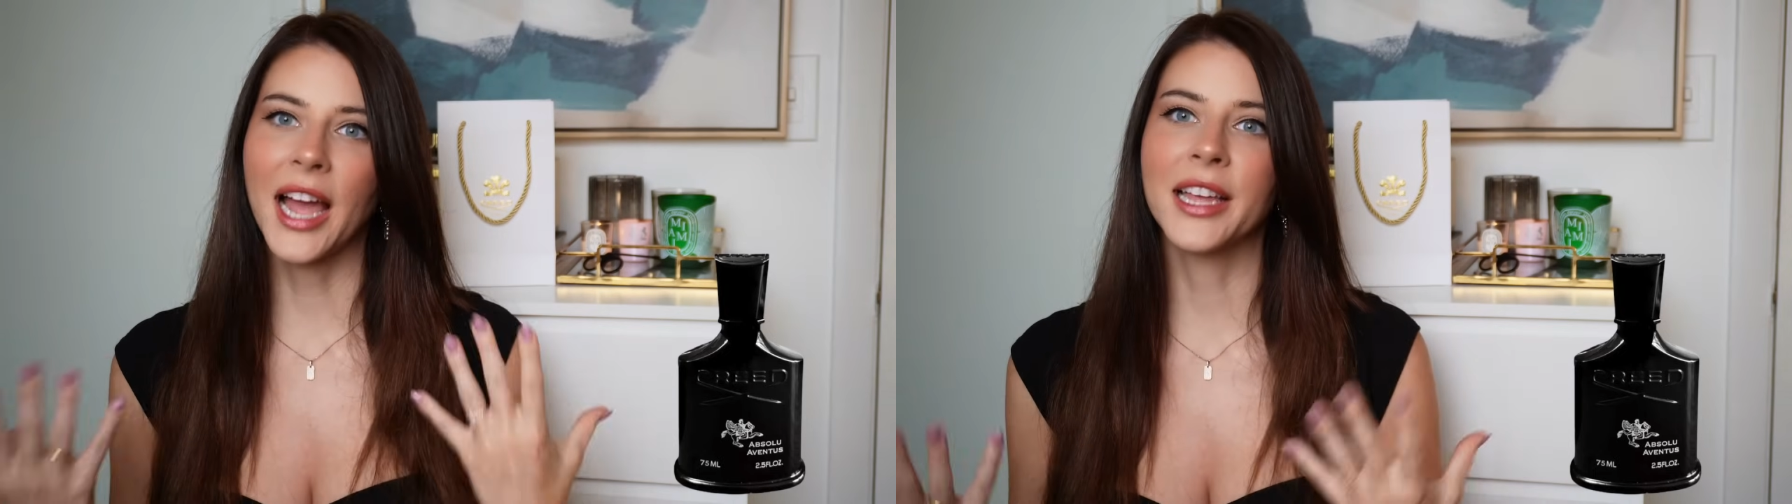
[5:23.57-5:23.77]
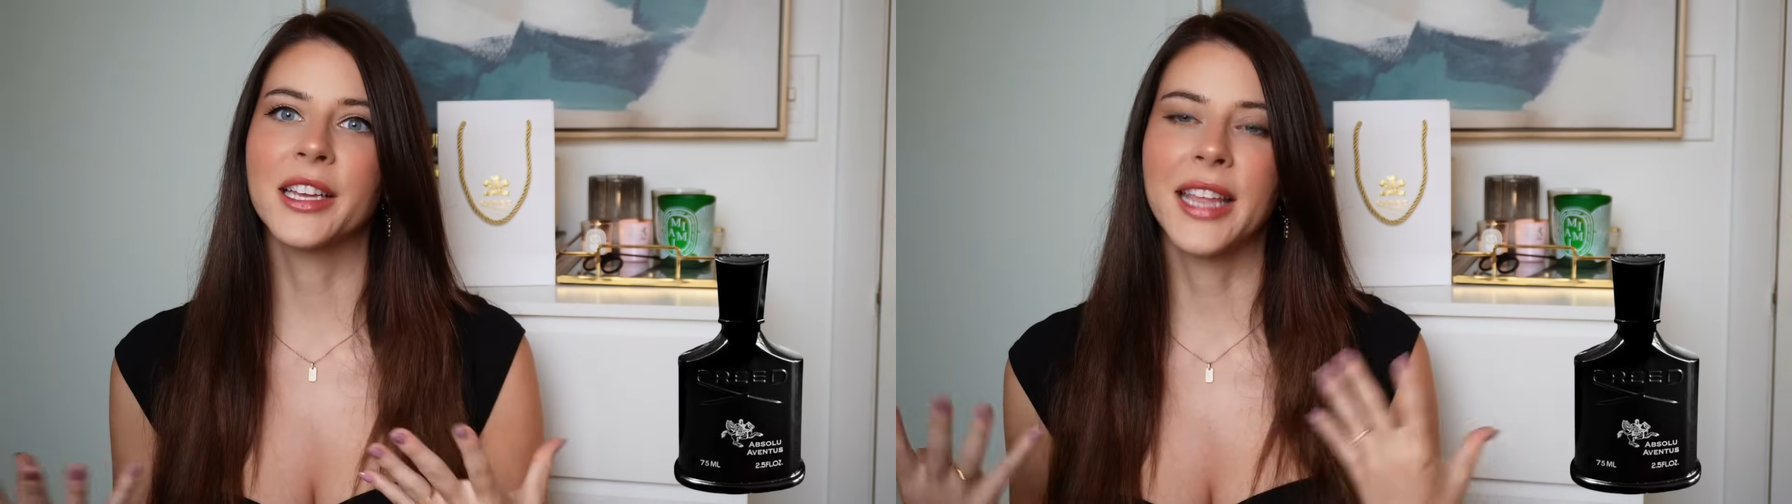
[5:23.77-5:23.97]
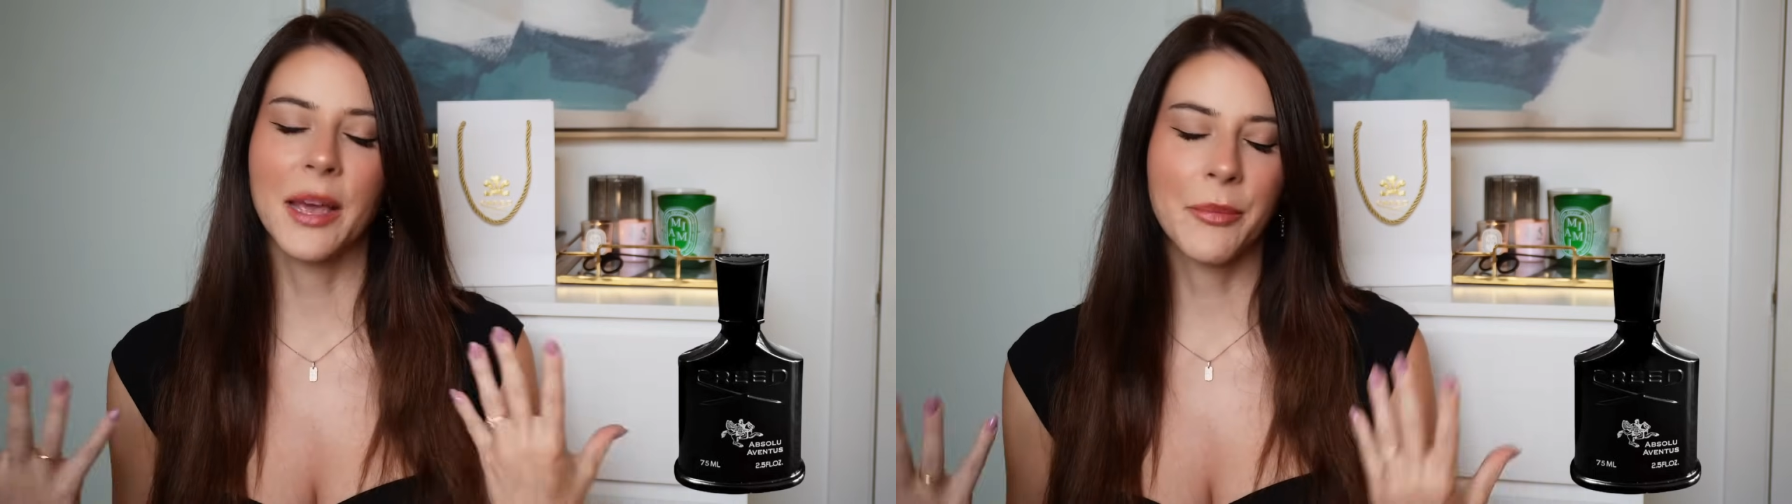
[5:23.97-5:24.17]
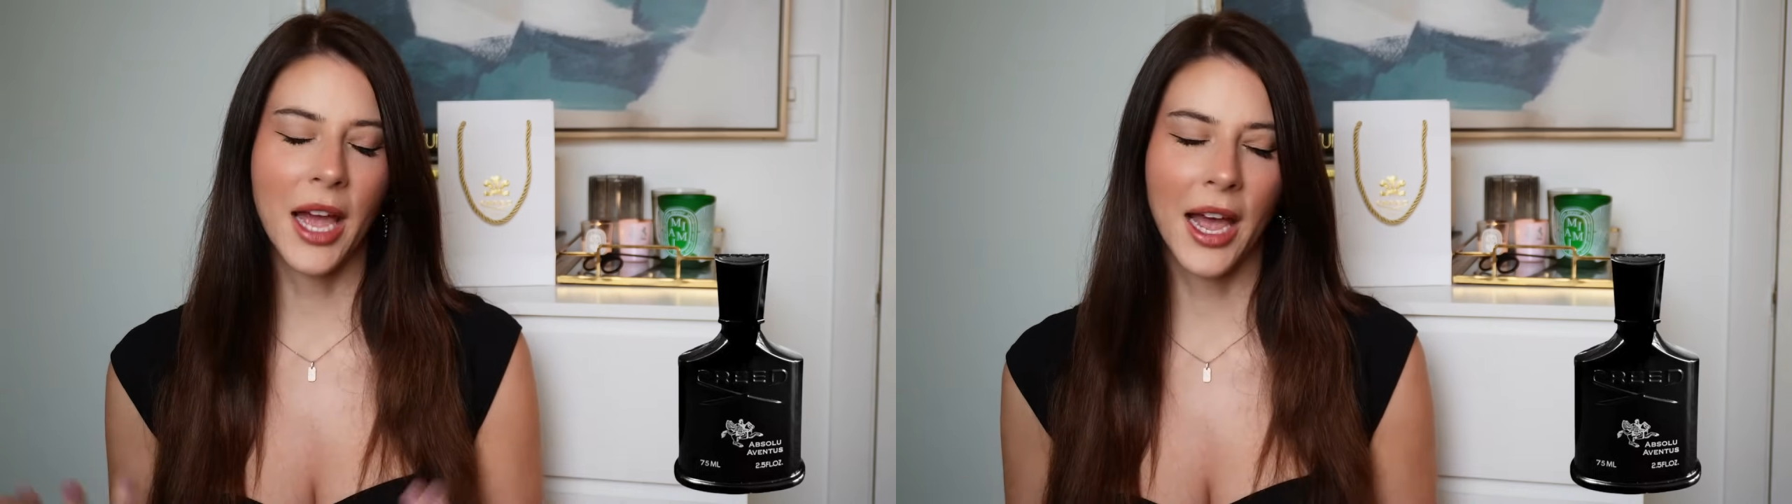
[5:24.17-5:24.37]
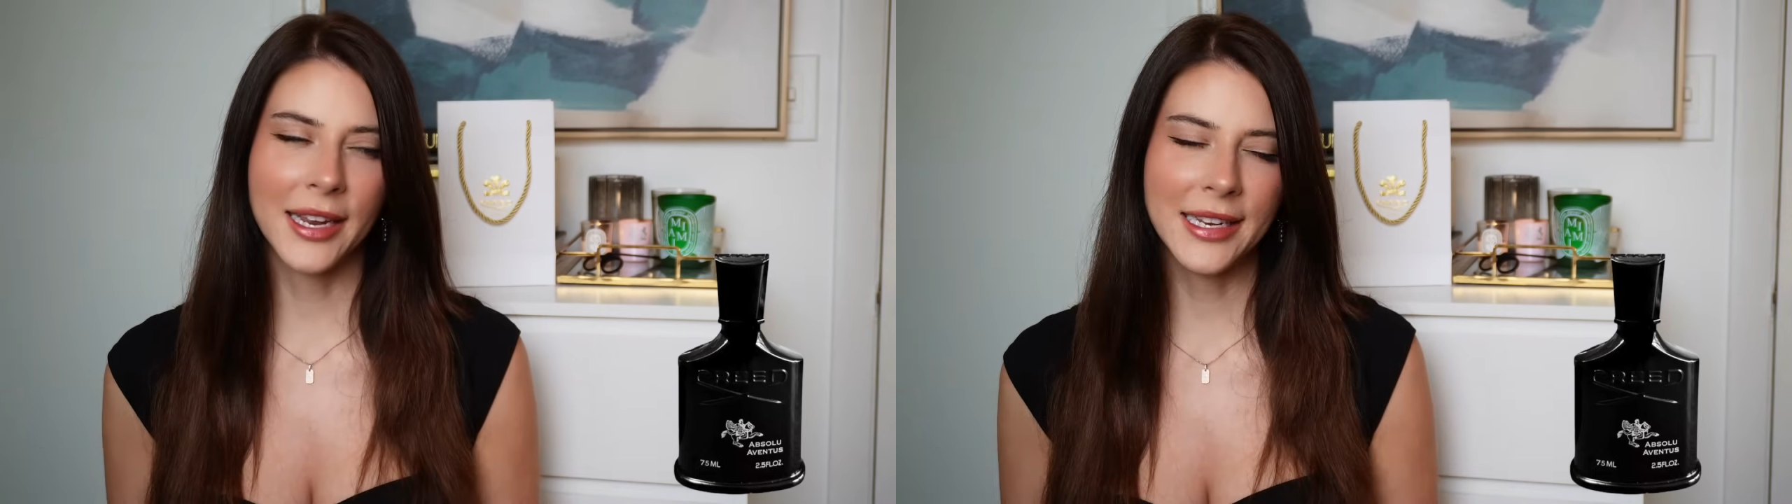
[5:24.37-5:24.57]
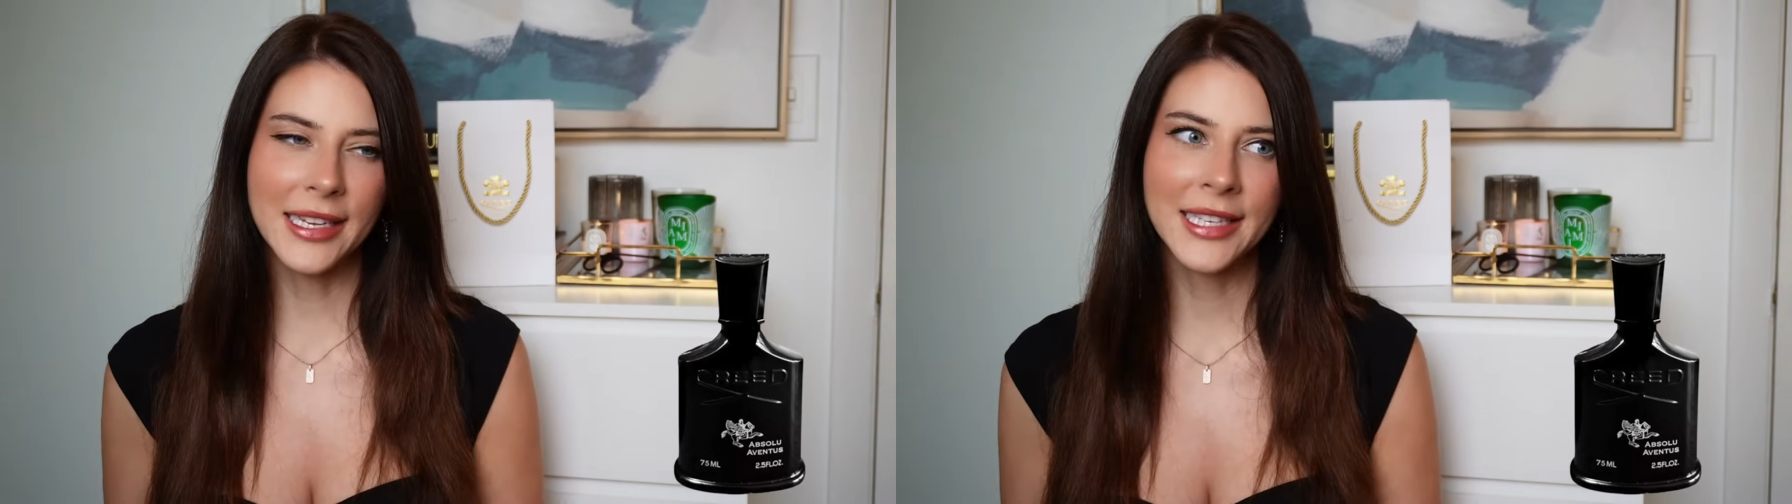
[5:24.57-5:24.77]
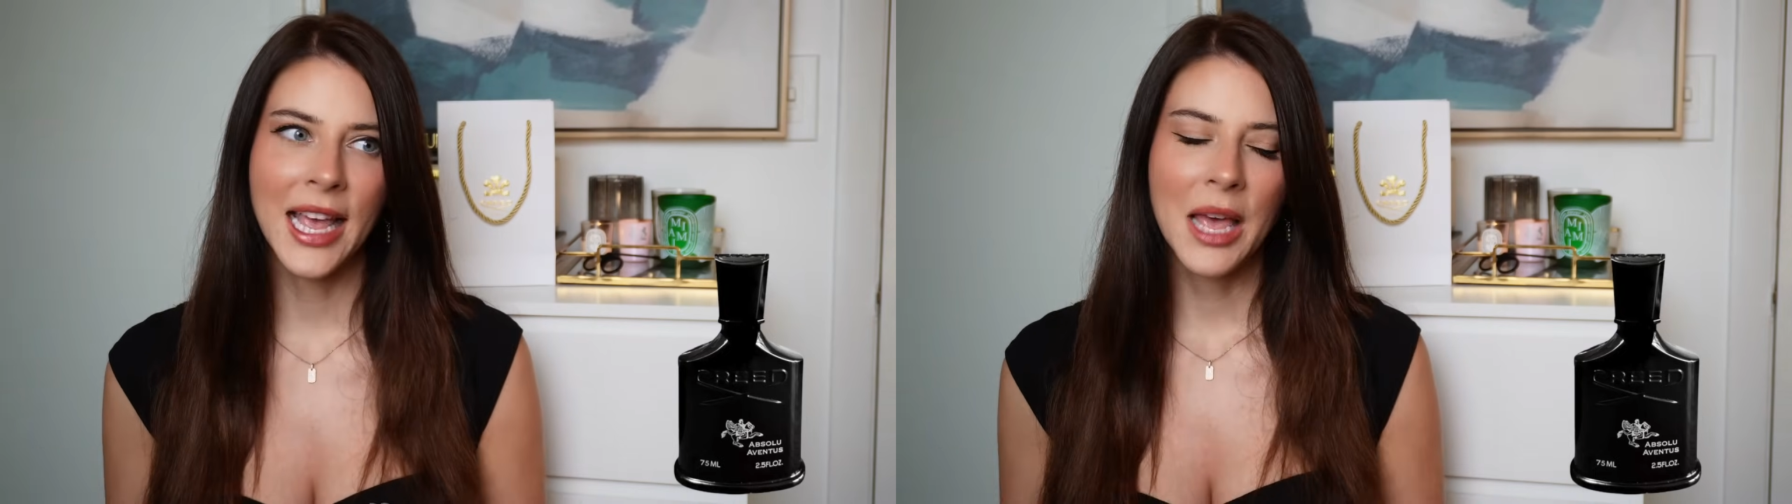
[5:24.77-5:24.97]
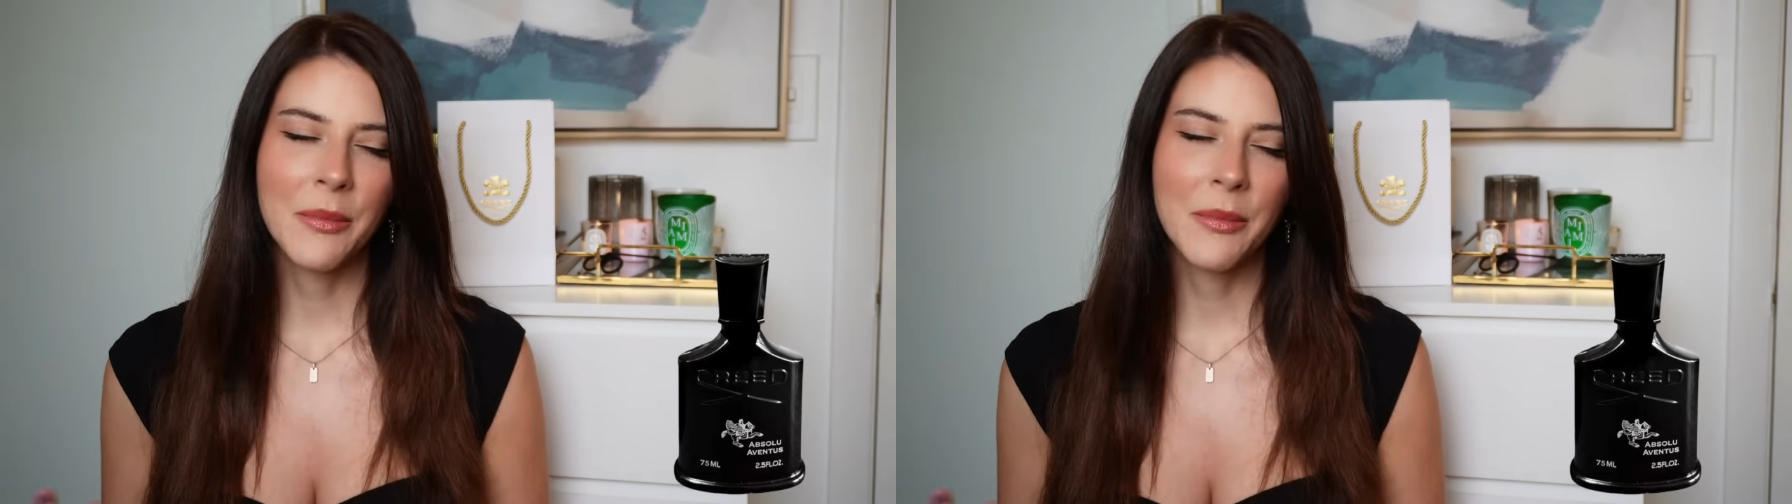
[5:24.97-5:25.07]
I could get behind it.